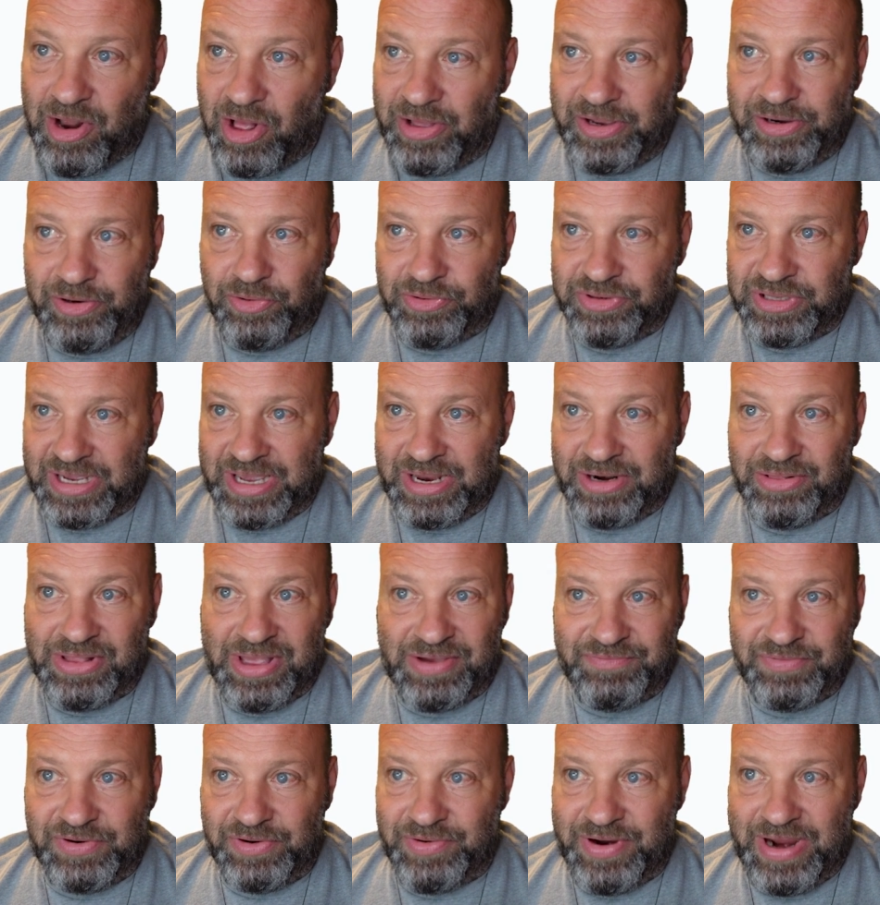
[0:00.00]
All I know is I got
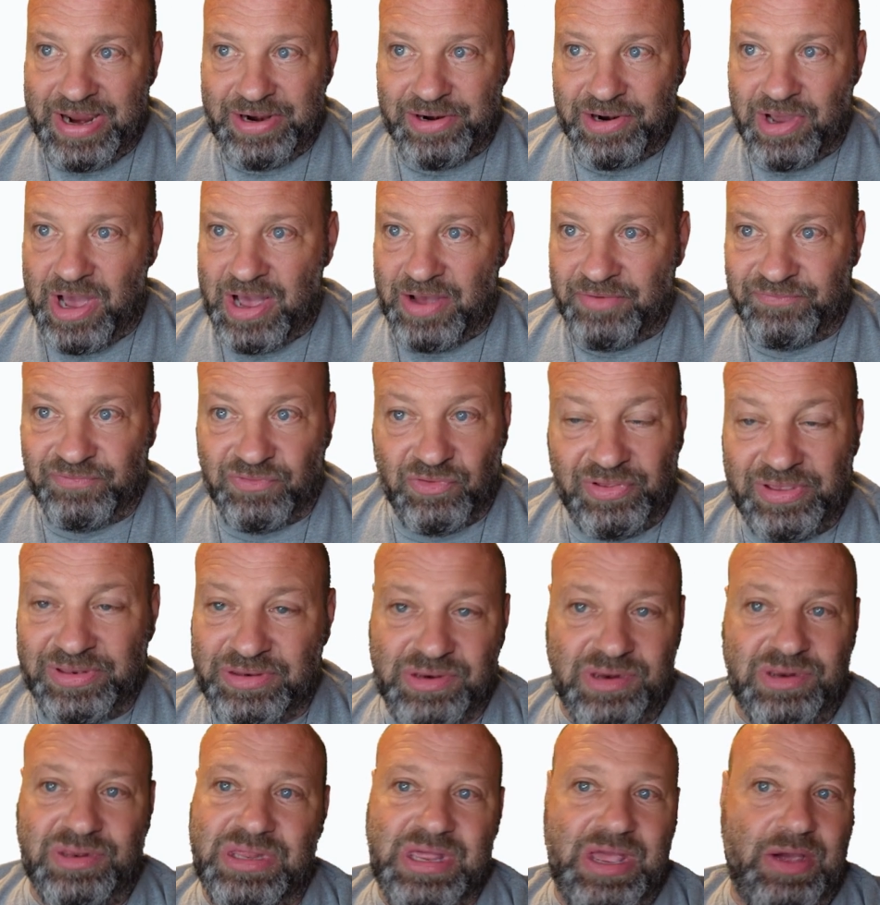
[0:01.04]
11 grand off. So let's
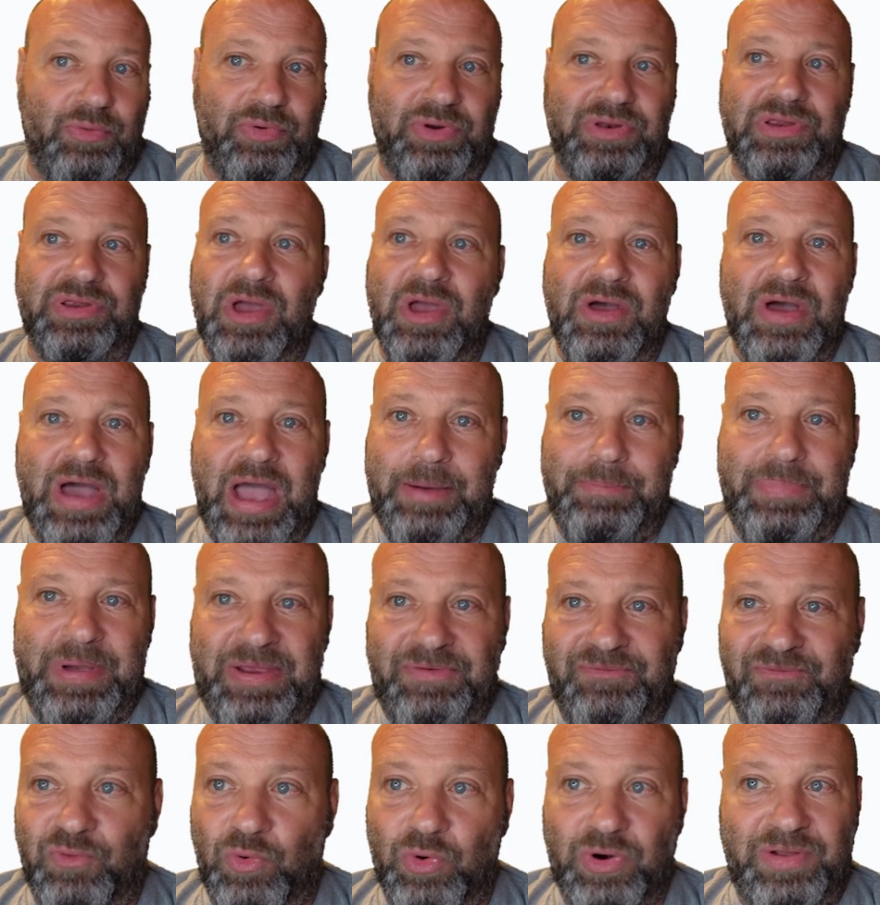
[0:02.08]
just say I
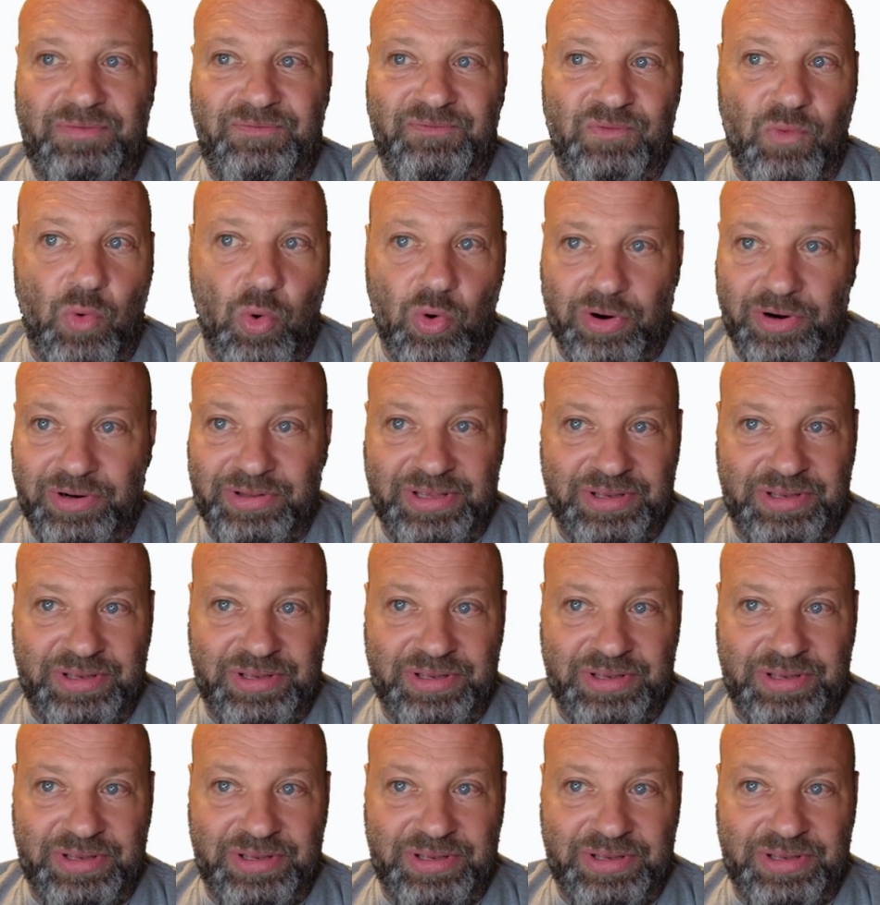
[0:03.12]
paid 44.